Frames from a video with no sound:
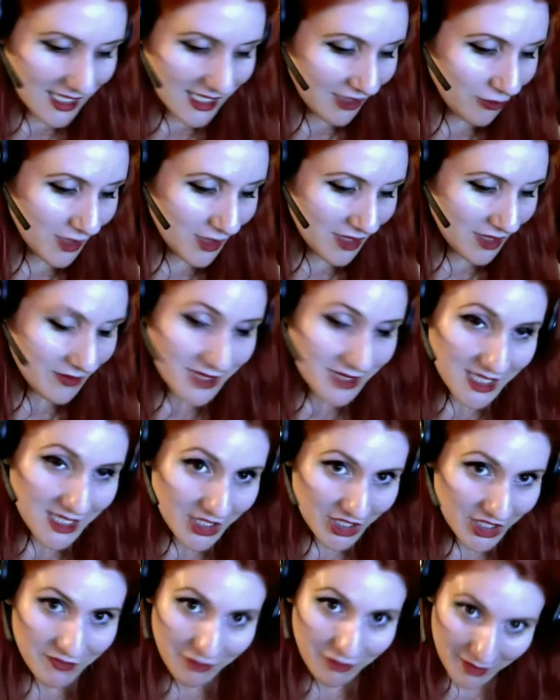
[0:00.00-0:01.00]
what I would suggest
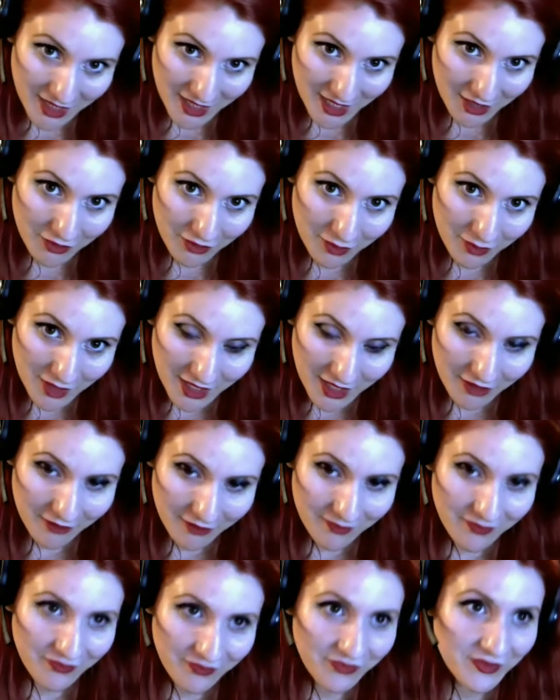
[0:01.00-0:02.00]
for a beginner player
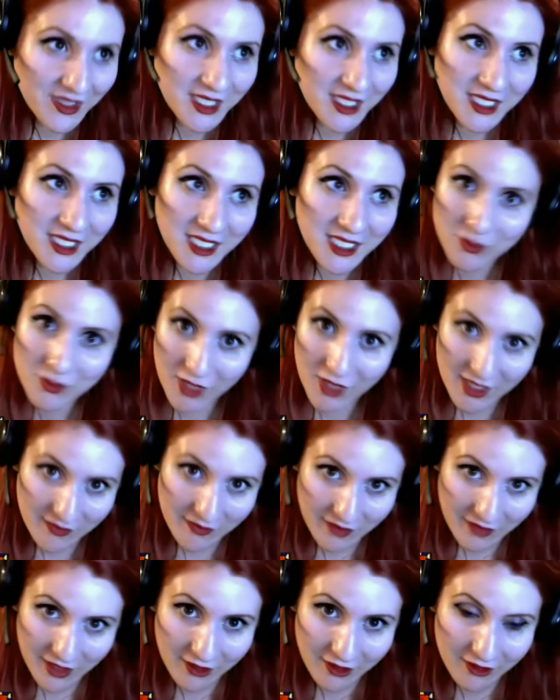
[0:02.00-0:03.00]
is
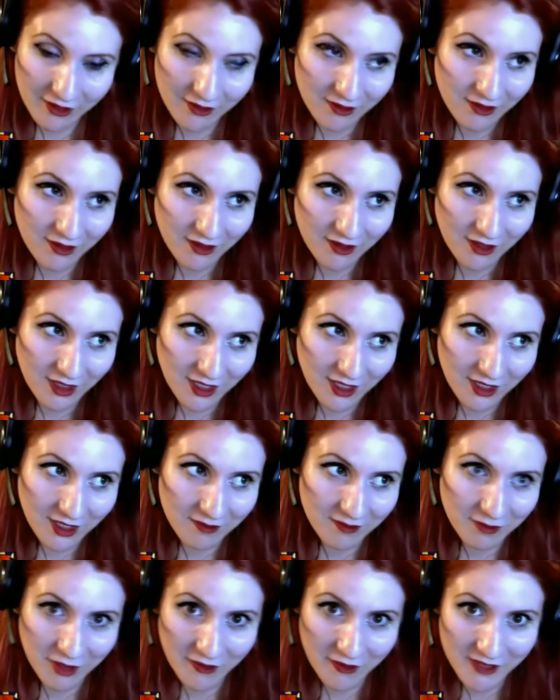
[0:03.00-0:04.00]
Wayfair. I
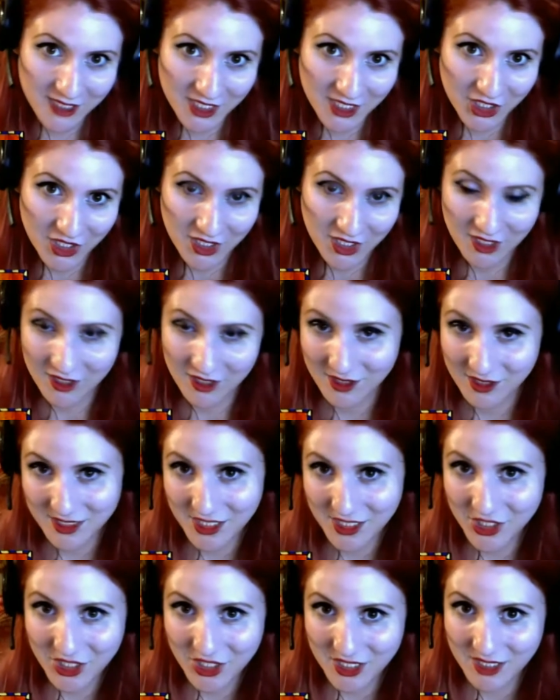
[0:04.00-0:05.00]
always
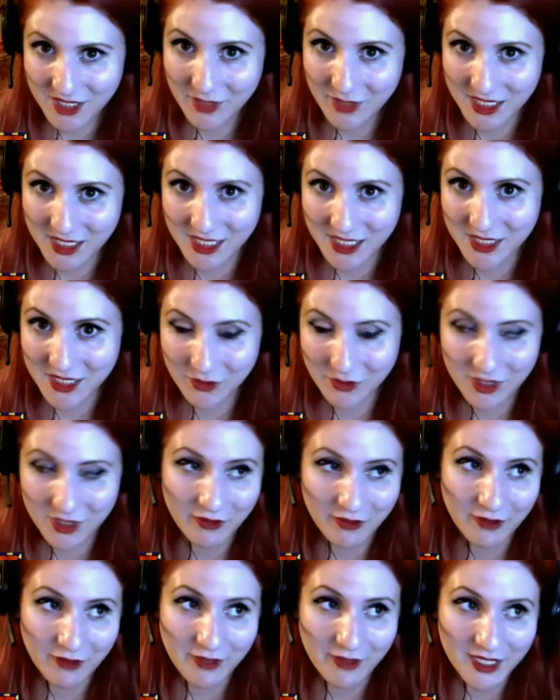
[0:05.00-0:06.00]
suggest it because it's a really
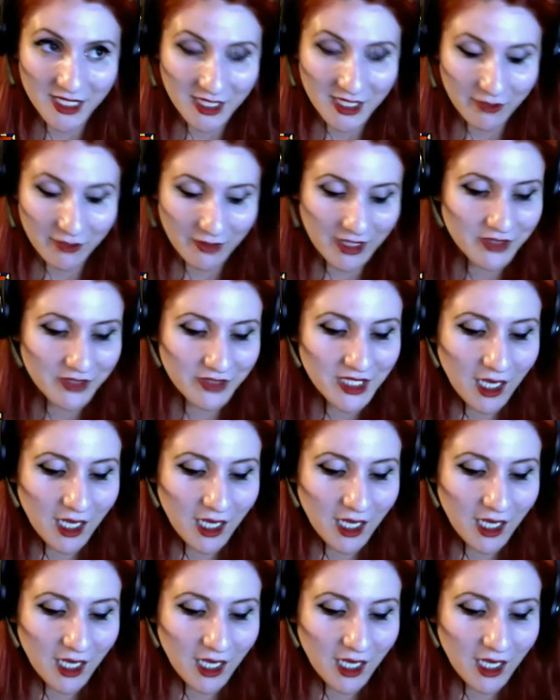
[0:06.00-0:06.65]
great way to get around.